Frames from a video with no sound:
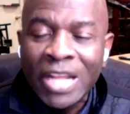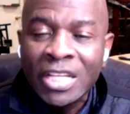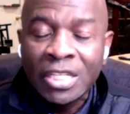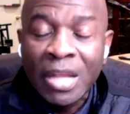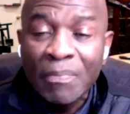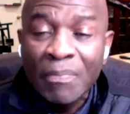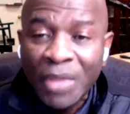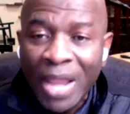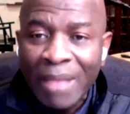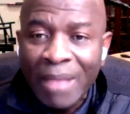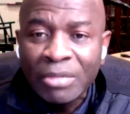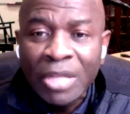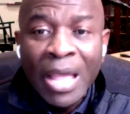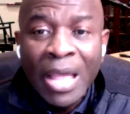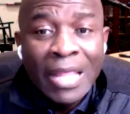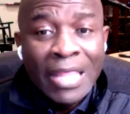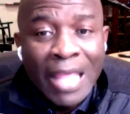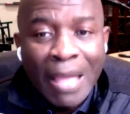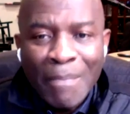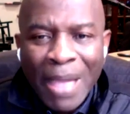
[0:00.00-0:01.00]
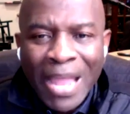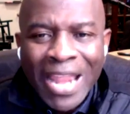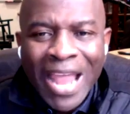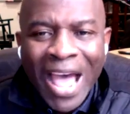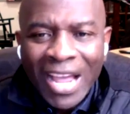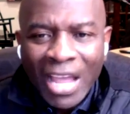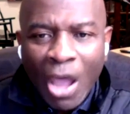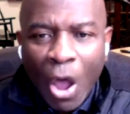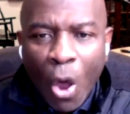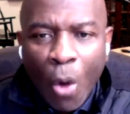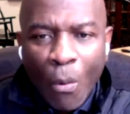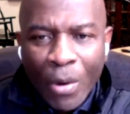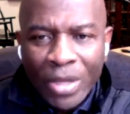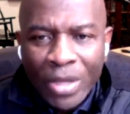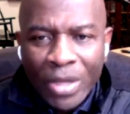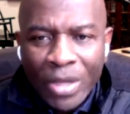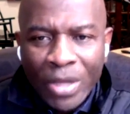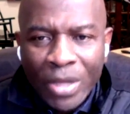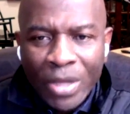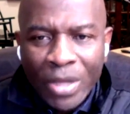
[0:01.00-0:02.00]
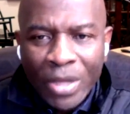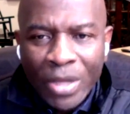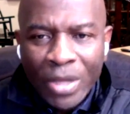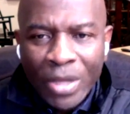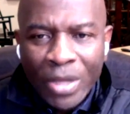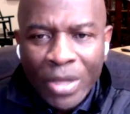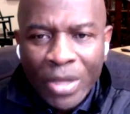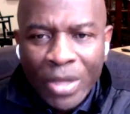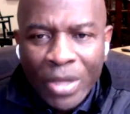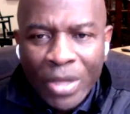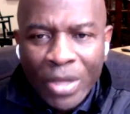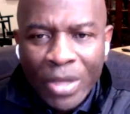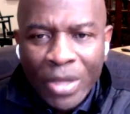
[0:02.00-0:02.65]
And sometimes they may not always get it right,